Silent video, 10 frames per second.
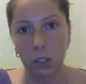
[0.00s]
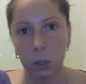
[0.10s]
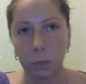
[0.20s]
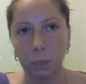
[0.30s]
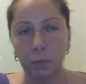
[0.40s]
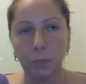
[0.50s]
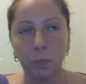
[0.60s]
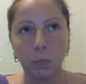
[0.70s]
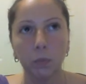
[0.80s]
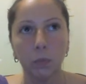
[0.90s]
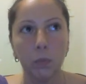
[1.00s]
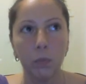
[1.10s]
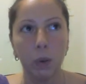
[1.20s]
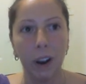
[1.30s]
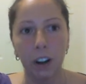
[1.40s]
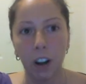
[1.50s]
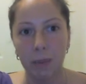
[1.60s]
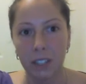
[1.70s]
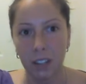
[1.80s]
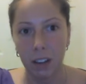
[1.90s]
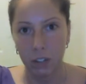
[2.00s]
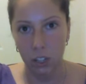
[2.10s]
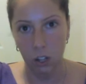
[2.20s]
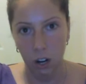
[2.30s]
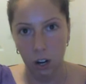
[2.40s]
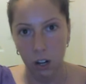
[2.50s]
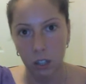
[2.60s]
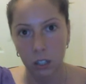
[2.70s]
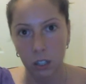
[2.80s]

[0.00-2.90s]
So right now I'm a 7 star,